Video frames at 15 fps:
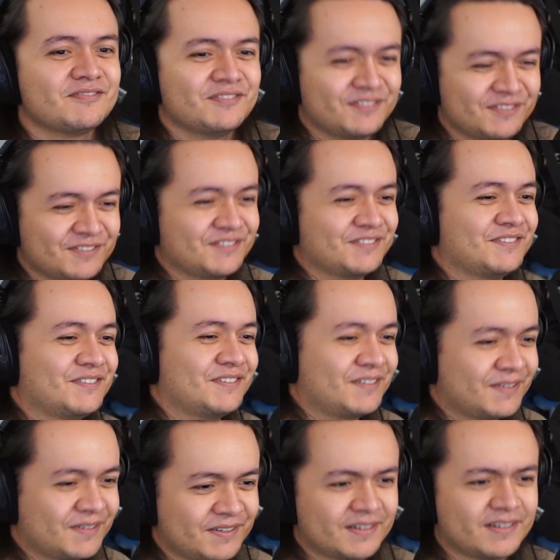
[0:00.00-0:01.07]

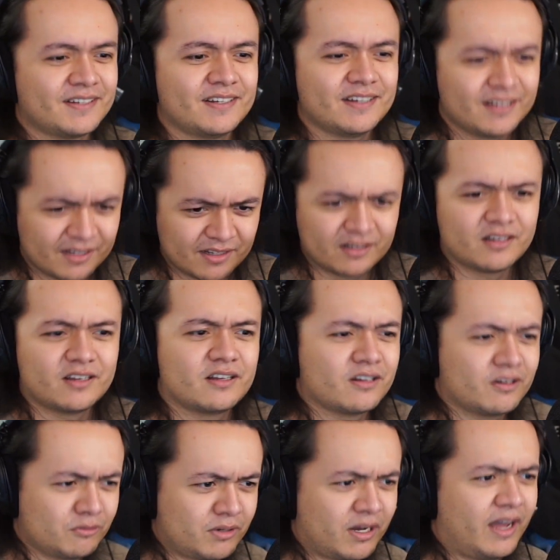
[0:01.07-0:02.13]

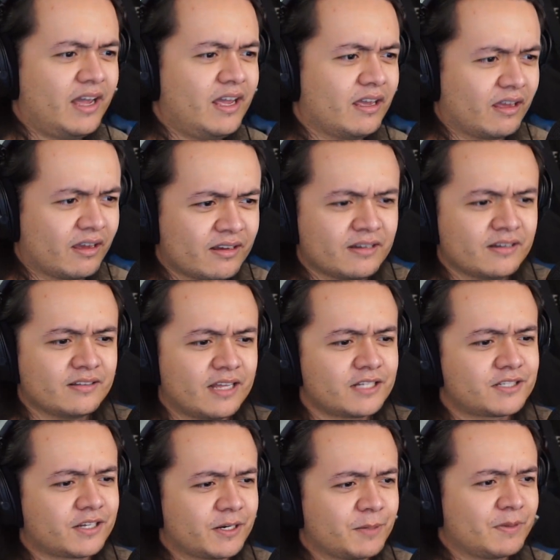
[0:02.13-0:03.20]
Hmm. Okay.
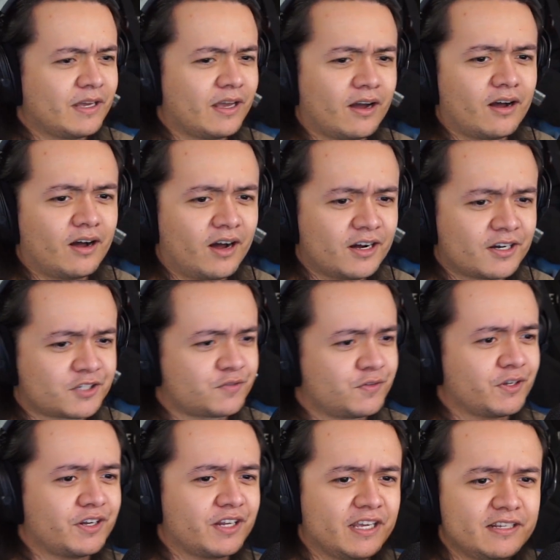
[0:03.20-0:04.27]
That's gonna be harsh for
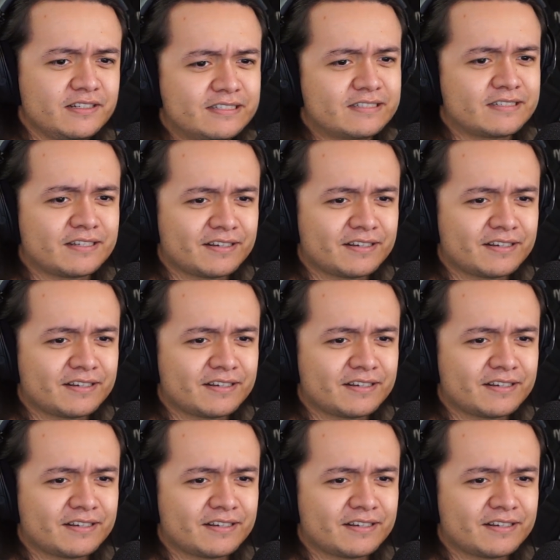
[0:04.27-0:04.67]
your knees.